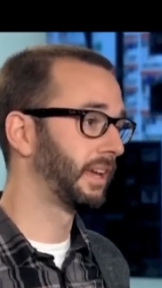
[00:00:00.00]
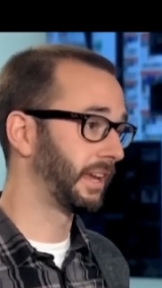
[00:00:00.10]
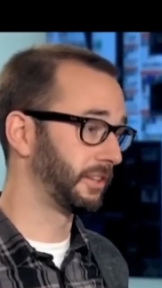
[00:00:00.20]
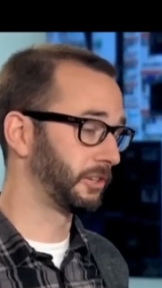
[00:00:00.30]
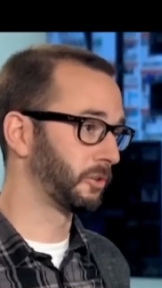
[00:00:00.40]

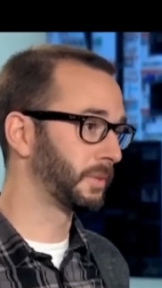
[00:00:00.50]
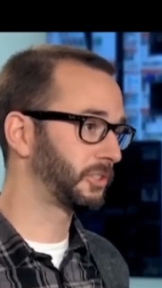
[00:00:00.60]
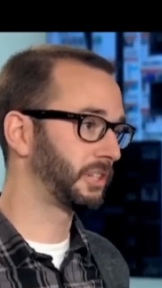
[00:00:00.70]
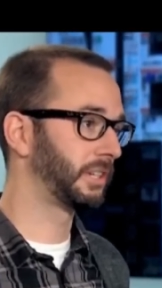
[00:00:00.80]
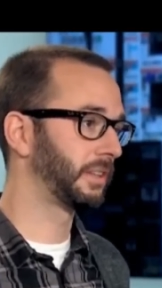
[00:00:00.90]
And then your
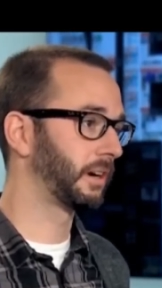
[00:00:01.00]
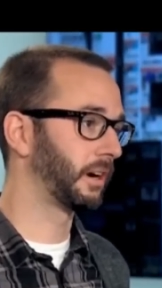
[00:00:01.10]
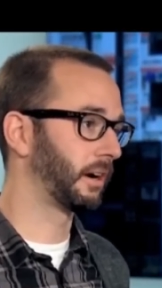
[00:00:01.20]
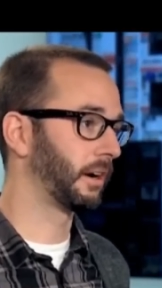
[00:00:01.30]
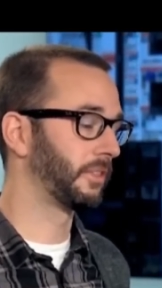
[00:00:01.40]
machine,
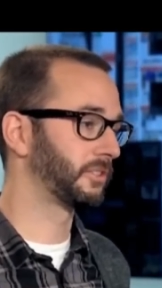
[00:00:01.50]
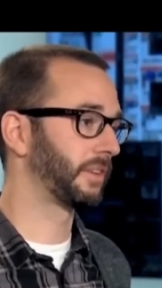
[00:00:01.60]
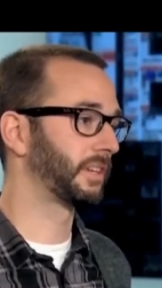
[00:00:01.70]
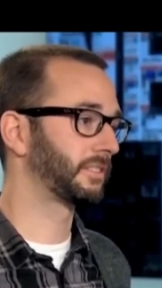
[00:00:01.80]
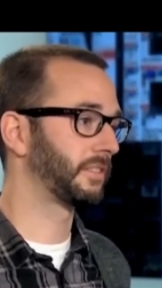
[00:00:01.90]
there's
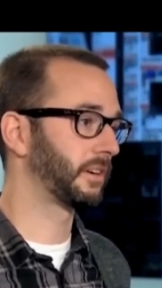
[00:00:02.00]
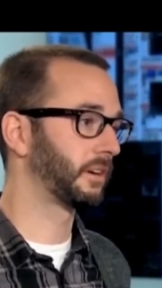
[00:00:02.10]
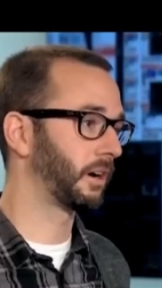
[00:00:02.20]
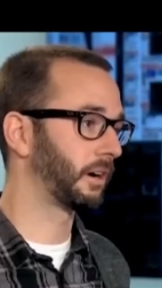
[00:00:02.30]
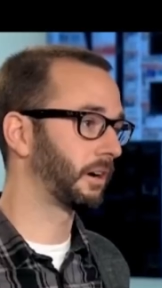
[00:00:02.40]
evidence that
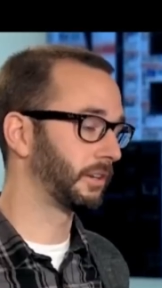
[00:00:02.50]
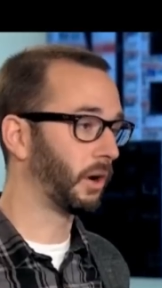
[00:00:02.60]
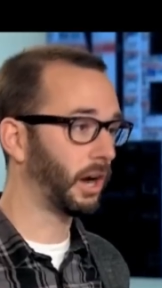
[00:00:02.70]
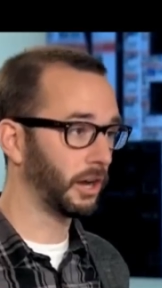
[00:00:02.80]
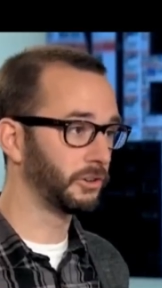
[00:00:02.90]
there are,
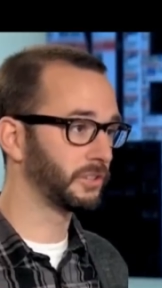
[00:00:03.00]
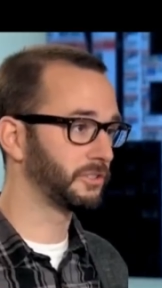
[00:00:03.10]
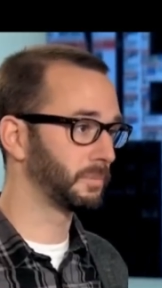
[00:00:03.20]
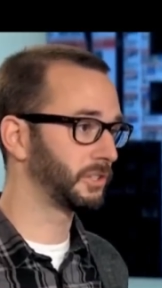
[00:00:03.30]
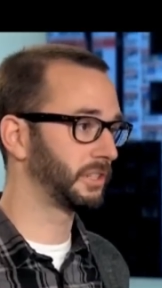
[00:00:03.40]

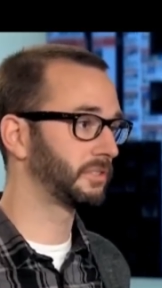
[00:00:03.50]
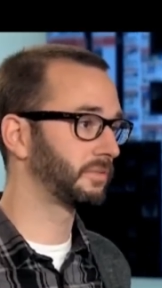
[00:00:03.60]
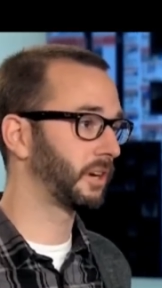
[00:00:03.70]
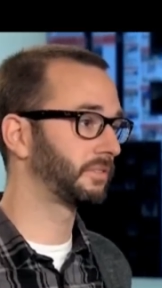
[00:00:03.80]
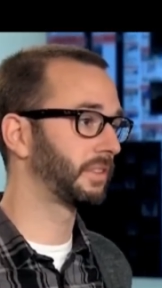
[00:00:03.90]
hundreds of machines
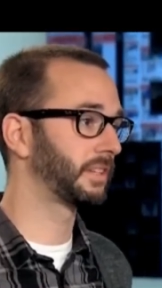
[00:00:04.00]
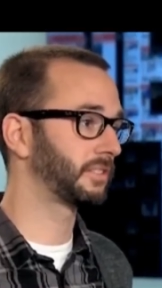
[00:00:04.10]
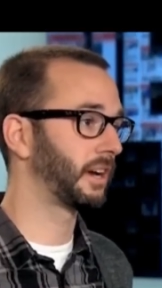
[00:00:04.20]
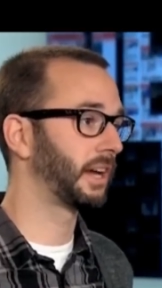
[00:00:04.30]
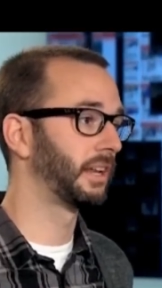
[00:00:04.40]
involved in
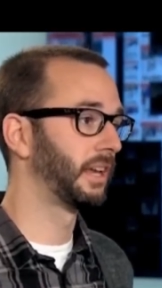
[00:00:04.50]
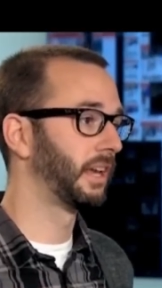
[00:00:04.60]
this, not